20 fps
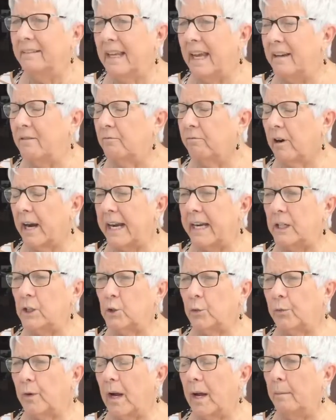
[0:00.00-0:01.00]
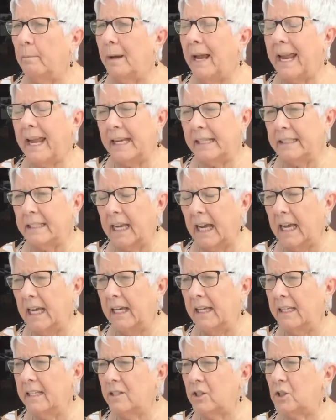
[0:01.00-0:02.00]
they range from
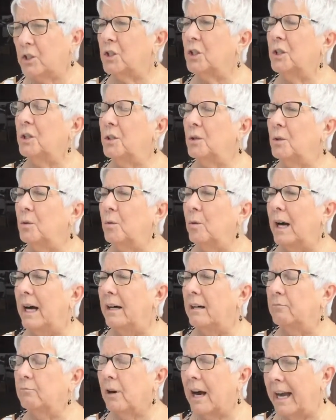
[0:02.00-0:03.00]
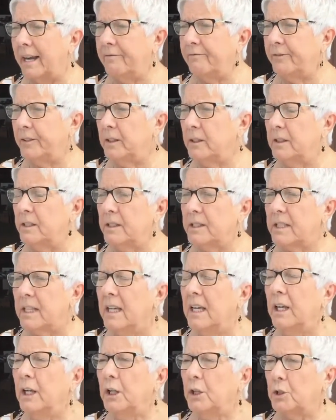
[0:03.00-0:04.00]
handguns to uh, rifles
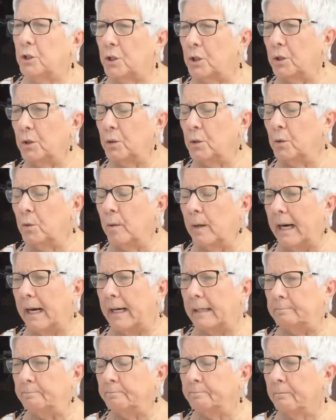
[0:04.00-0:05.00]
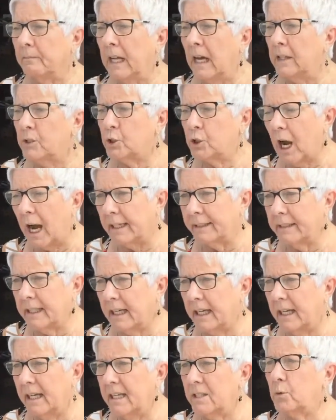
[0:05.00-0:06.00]
to um,
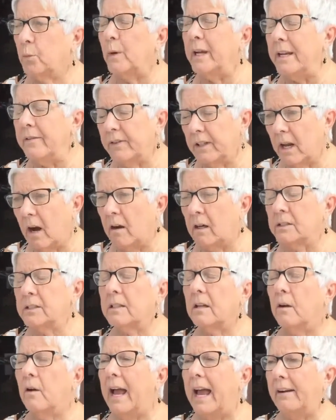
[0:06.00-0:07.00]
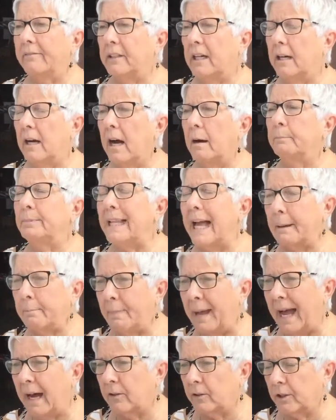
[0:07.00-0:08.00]
shotguns. We even also have a, a black
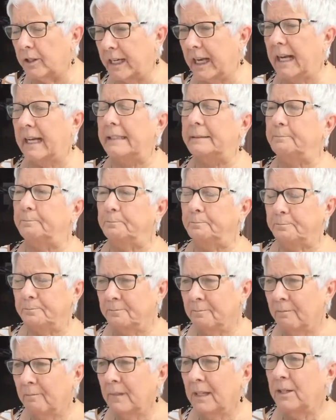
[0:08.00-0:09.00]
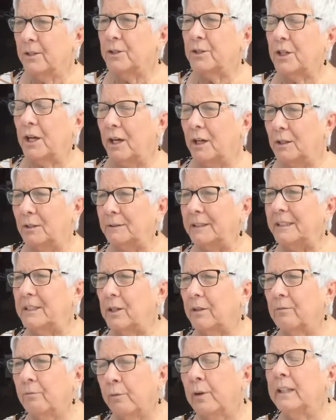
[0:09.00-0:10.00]
powder gun. So
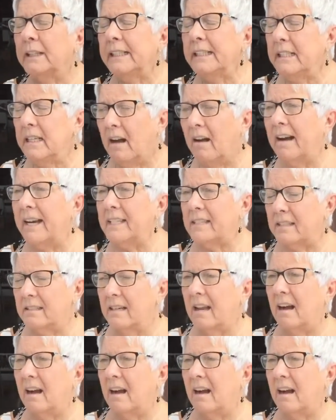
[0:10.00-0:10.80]
it's a really nice,